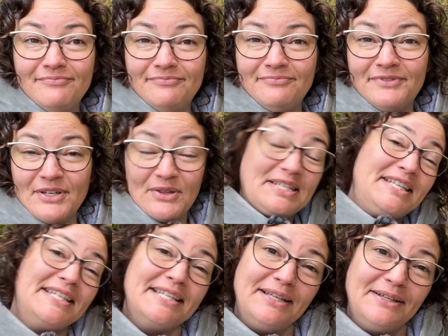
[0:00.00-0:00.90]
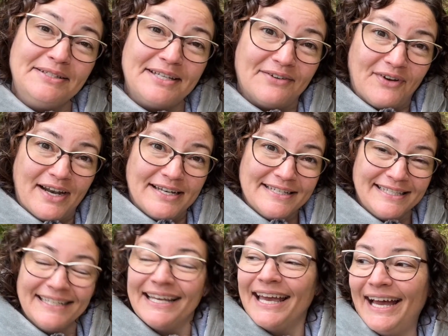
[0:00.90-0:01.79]
So this is a little
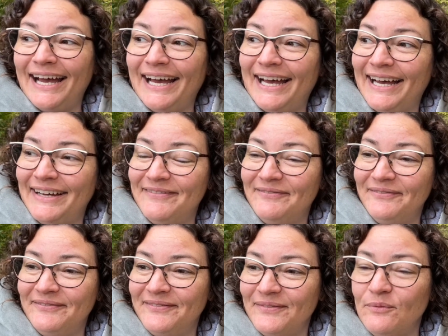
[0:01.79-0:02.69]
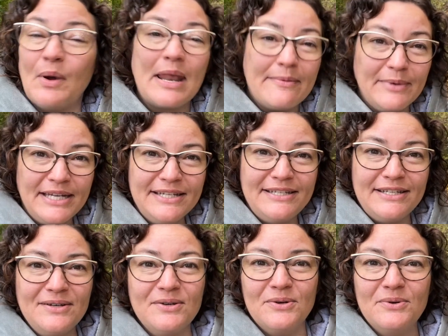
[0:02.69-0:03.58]
different. What I'm going to
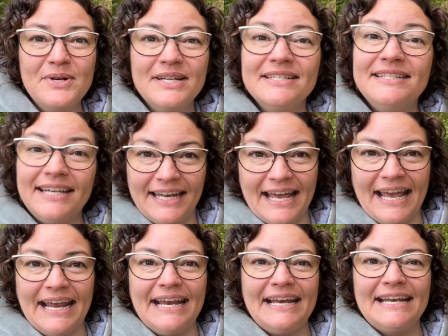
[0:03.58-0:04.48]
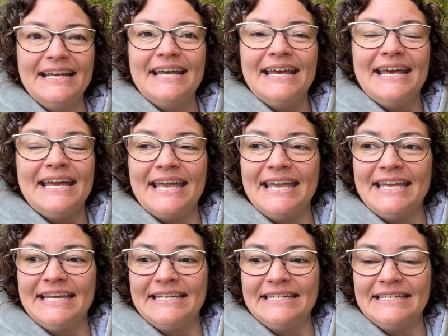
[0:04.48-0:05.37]
do today
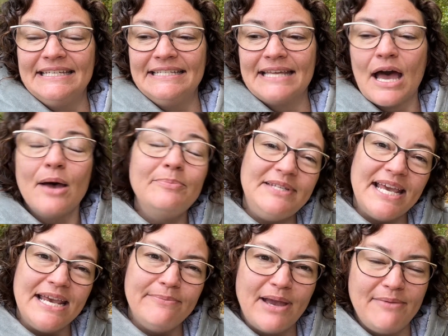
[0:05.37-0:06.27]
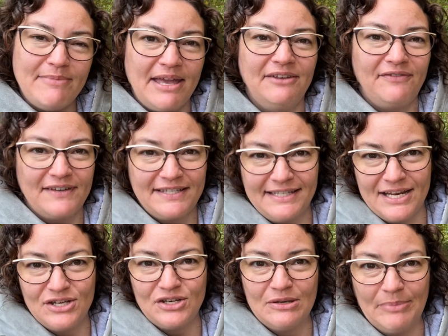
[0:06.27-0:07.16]
is update my
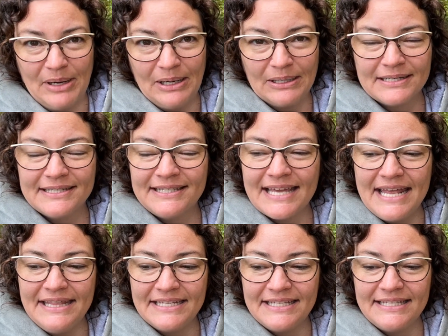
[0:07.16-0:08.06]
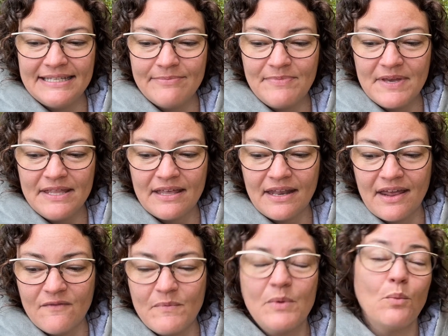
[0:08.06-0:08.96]
manifestation box. And this is something that
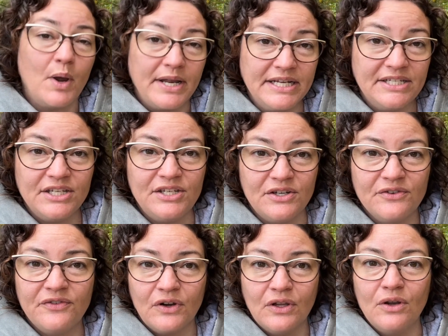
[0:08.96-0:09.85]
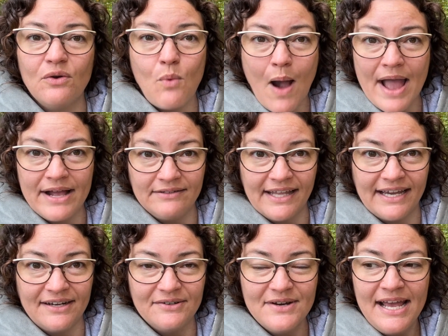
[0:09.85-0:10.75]
I've been wanting to do for a little while
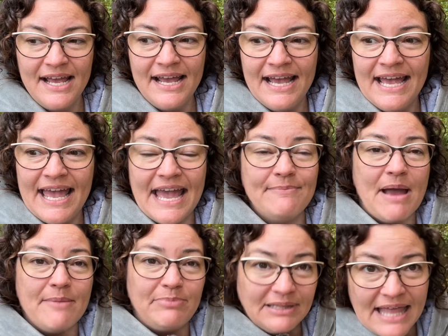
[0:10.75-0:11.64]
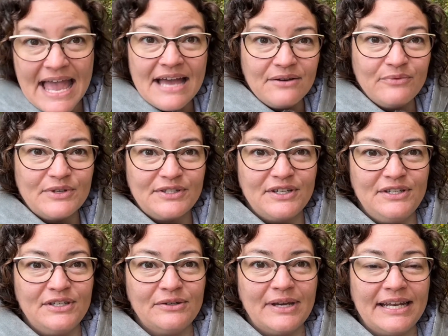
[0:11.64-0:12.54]
now. And my plan was to
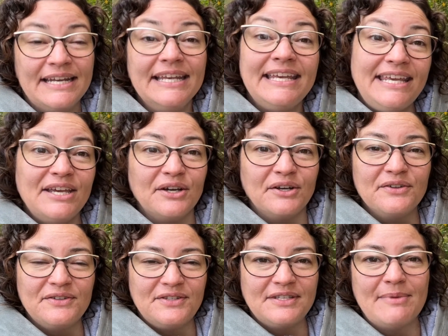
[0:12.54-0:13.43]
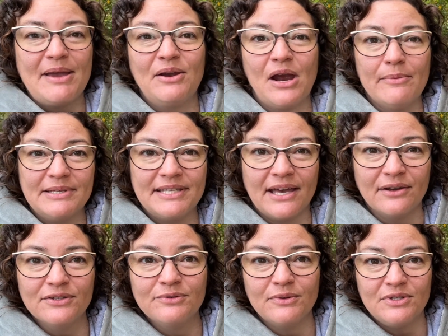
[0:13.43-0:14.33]
do it here. This is my grandma's
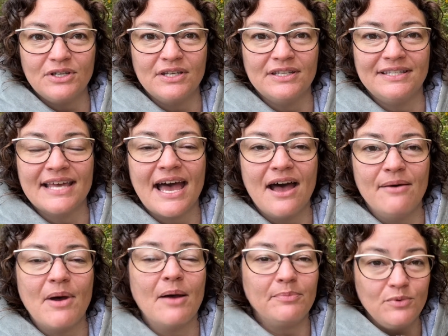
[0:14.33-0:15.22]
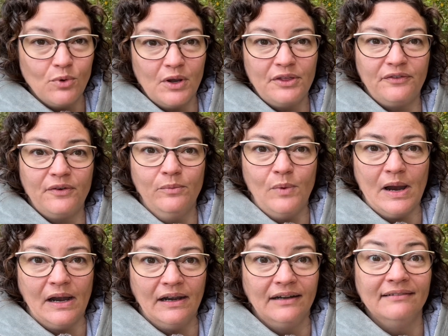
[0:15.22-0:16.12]
house, which is up north from
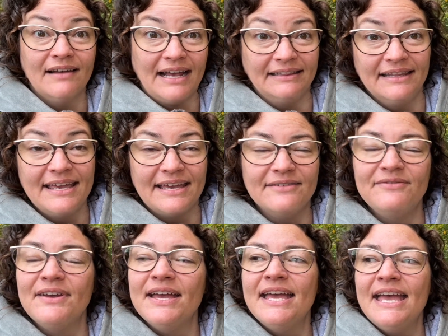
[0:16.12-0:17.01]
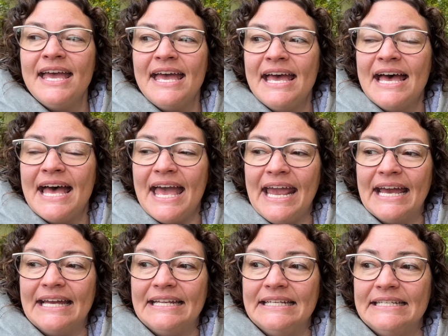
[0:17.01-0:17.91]
where I live.
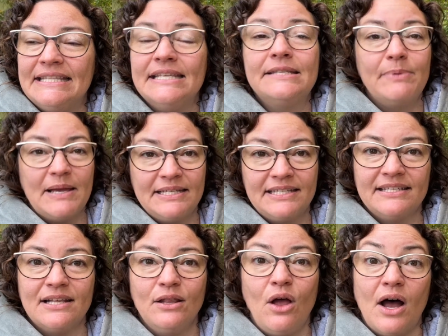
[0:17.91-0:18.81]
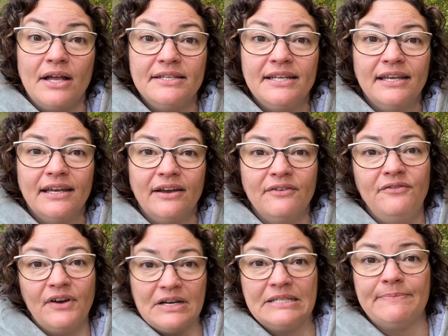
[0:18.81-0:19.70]
And this place has a lot of
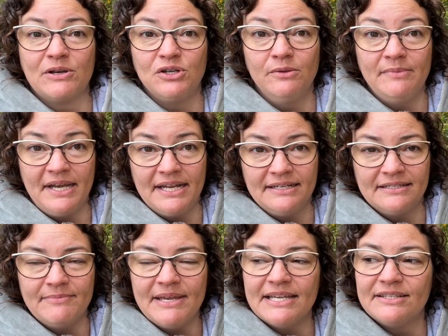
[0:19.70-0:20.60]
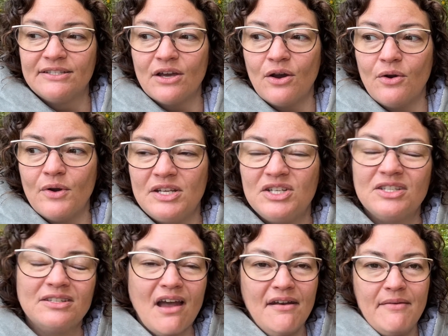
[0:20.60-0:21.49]
very special meaning to me. So it just
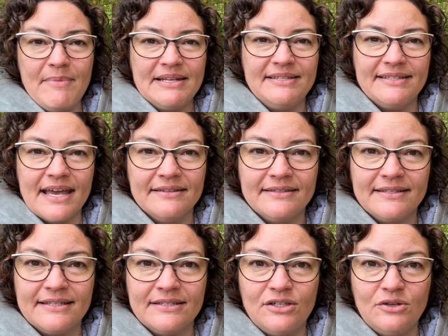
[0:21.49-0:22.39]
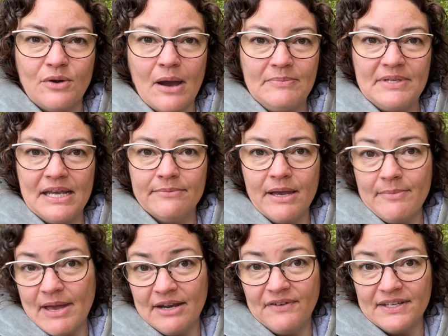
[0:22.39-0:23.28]
kind of made sense to update my
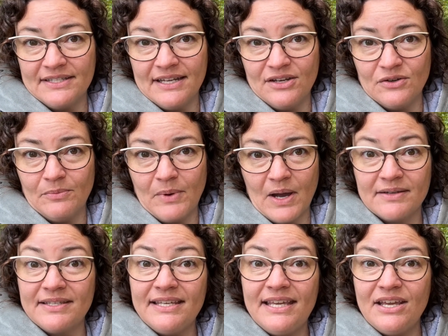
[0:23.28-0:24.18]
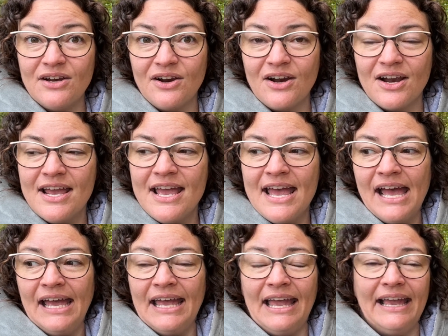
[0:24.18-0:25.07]
manifestation box here.
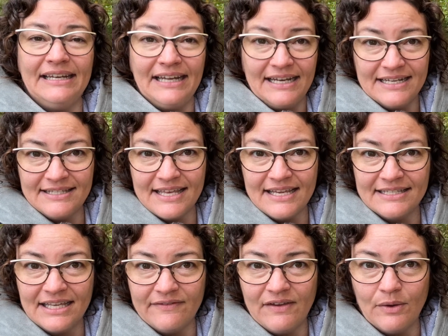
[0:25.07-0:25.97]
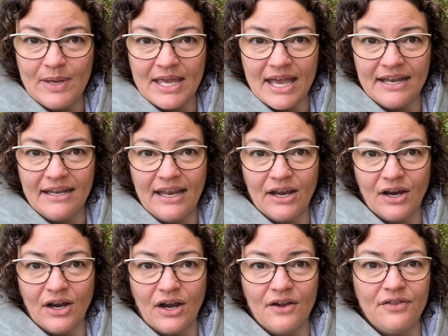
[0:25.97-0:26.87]
And it is Thanksgiving weekend
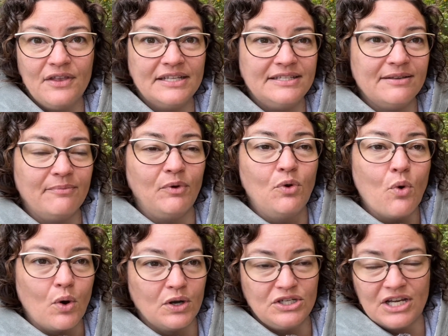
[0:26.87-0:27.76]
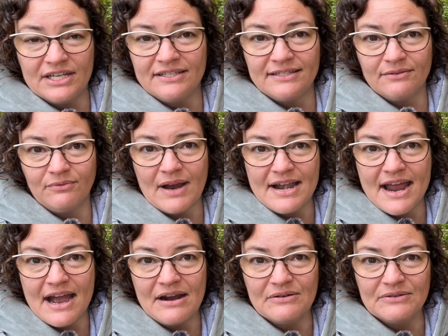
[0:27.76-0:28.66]
here. It's gorgeous right
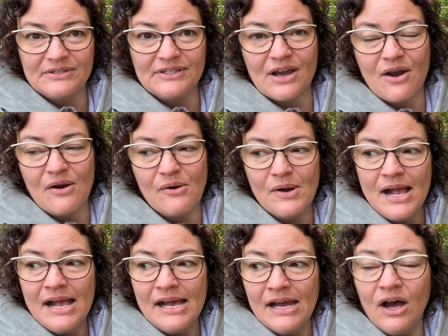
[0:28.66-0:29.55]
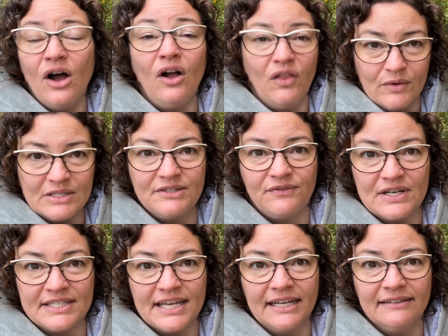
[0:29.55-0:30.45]
now. So although it's
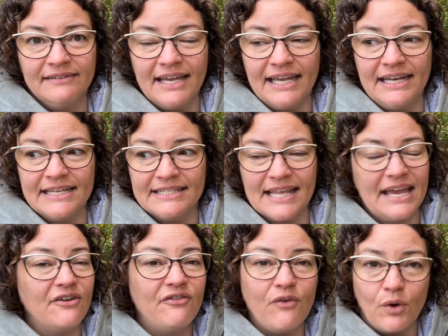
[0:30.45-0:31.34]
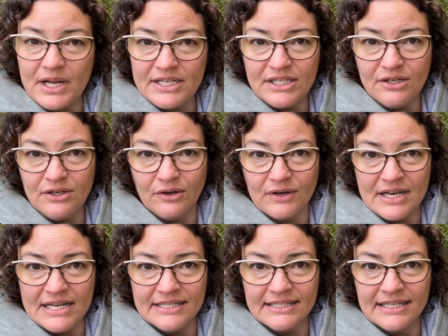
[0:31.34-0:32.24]
freezing, it is like 42
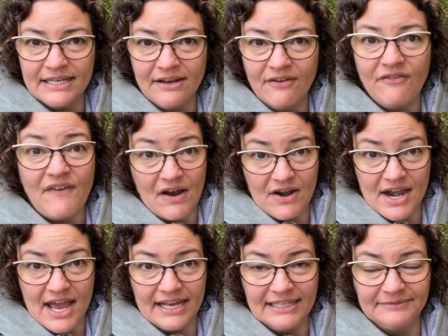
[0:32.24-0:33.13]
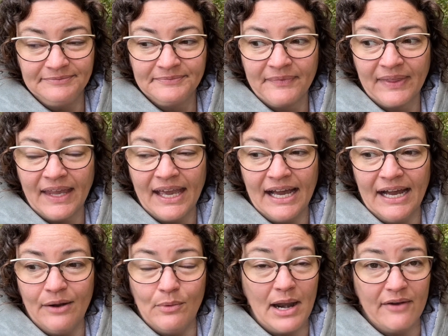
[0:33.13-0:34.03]
degrees Fahrenheit,
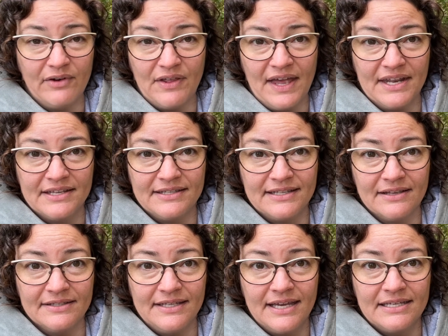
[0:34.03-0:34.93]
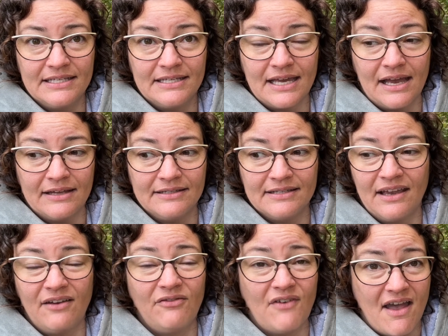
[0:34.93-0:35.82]
whatever that is Celsius. It's
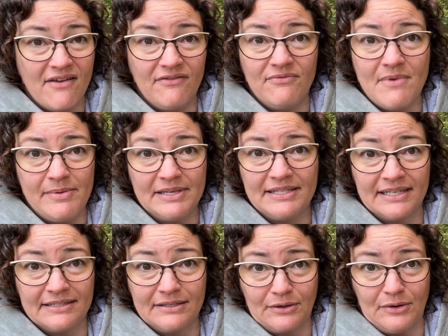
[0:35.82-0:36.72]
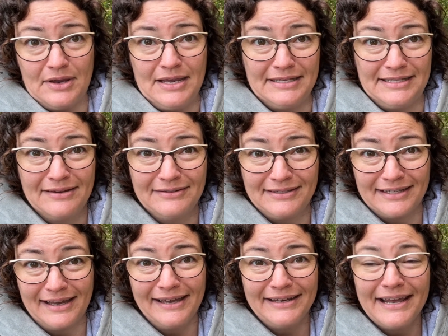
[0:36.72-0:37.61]
like 5, maybe 6 degrees outside.